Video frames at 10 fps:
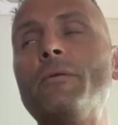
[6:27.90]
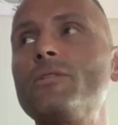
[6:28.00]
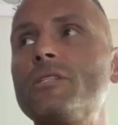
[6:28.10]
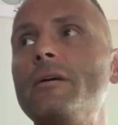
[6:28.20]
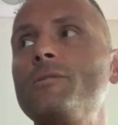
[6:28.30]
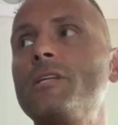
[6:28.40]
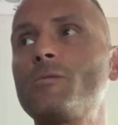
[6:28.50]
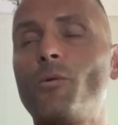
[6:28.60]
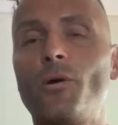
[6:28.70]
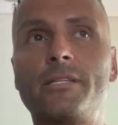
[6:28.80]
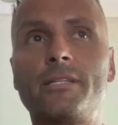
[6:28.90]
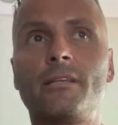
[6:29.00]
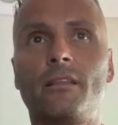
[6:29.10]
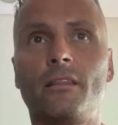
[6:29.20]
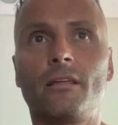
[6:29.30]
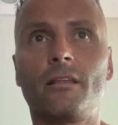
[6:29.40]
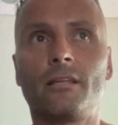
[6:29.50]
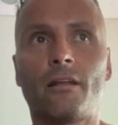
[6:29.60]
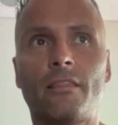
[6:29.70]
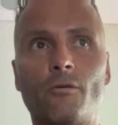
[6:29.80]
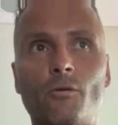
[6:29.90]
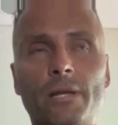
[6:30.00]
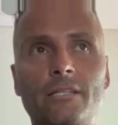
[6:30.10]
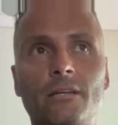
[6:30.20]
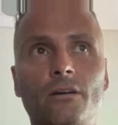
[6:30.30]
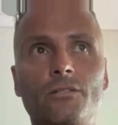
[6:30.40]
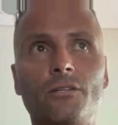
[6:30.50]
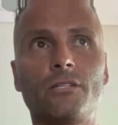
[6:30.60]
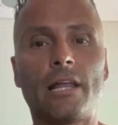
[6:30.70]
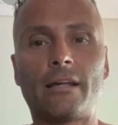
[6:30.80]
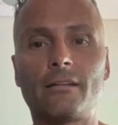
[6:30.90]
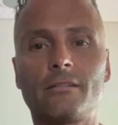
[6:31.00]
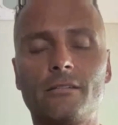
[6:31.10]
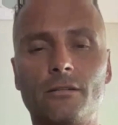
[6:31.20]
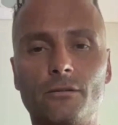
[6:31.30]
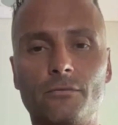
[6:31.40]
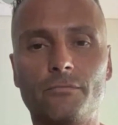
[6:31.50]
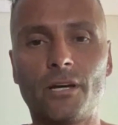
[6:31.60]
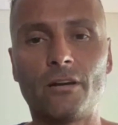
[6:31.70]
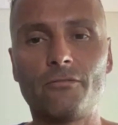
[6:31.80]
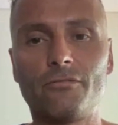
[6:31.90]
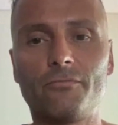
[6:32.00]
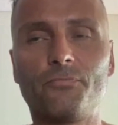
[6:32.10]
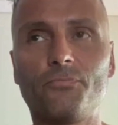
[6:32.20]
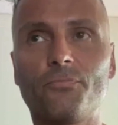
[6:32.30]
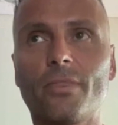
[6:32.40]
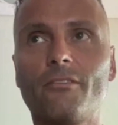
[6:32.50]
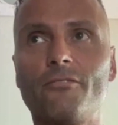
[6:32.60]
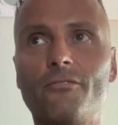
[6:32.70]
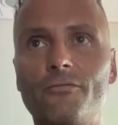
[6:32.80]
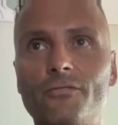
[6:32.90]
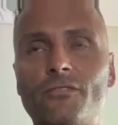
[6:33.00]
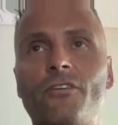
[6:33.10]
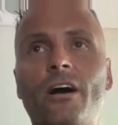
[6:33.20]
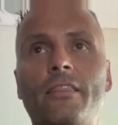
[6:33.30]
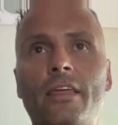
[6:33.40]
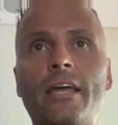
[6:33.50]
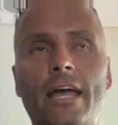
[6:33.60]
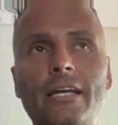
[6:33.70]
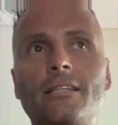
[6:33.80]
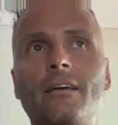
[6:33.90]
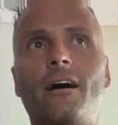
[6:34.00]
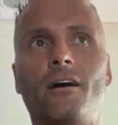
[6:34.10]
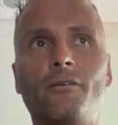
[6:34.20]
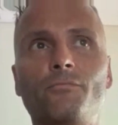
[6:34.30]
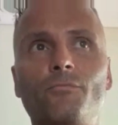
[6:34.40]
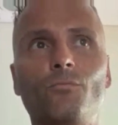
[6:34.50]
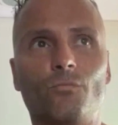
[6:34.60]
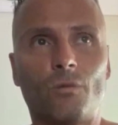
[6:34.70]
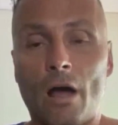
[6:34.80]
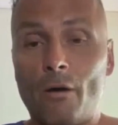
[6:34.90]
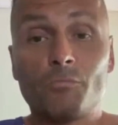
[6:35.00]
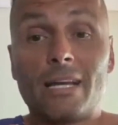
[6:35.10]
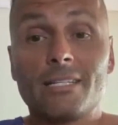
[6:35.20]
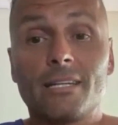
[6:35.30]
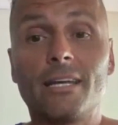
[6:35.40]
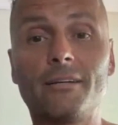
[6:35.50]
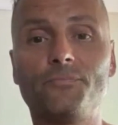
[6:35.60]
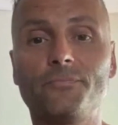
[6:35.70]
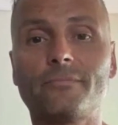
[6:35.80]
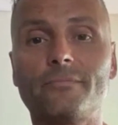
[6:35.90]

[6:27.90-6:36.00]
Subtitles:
it was disappointing that you know they were willing to go such lengths to kind of to fight their case that I was past it.